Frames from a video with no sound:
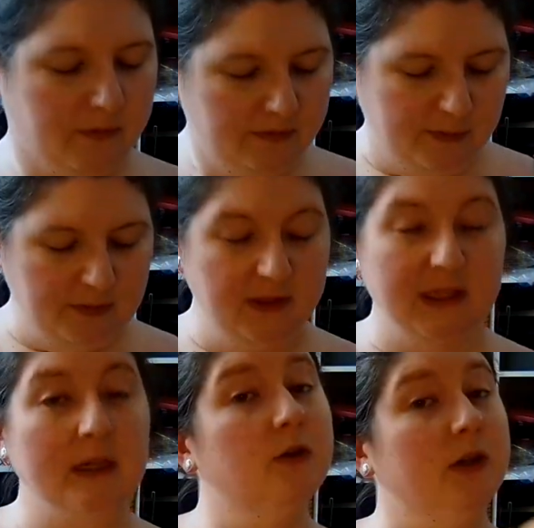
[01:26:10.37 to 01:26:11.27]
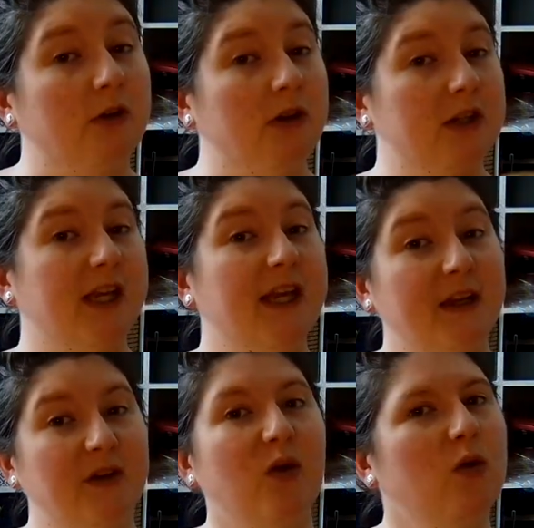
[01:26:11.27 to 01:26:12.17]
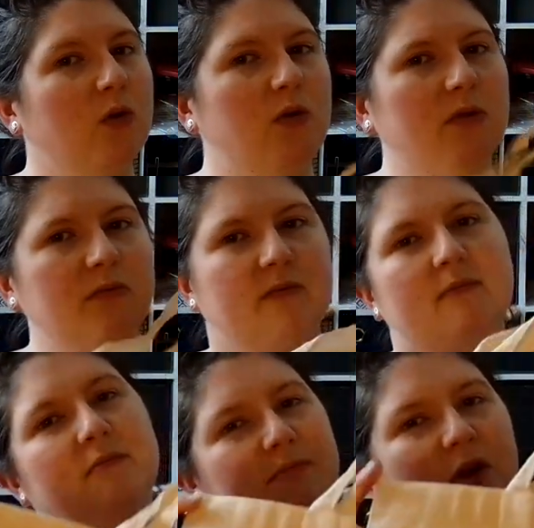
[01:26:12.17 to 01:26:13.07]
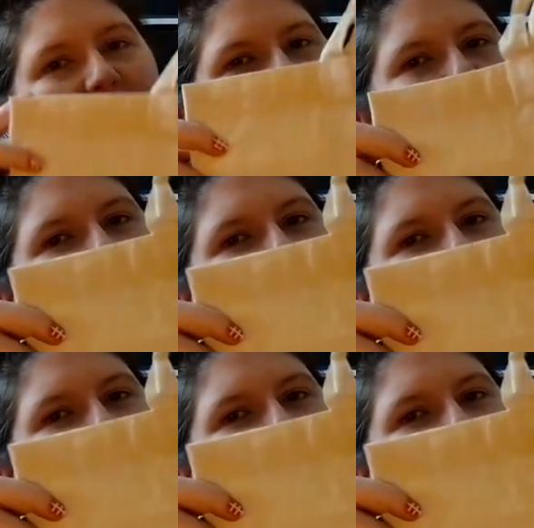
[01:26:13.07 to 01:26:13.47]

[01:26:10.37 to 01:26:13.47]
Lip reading: for putting all your crochet in or other